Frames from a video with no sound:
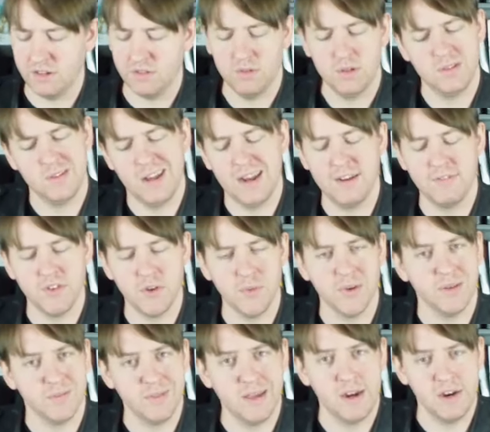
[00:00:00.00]
Well, not if you
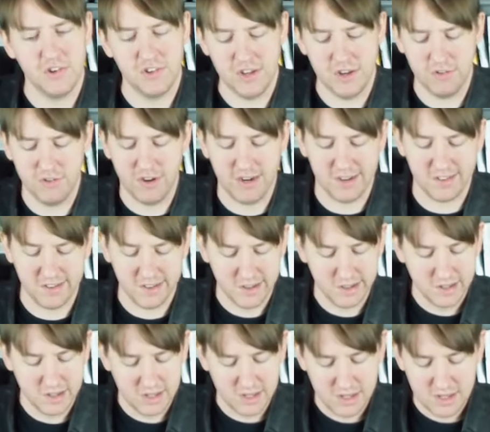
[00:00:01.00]
will, they are soundtracks.
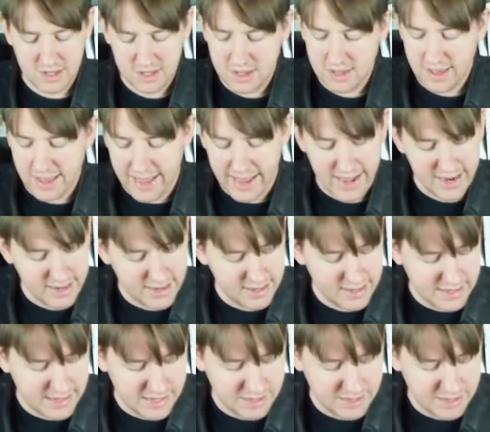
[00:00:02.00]
And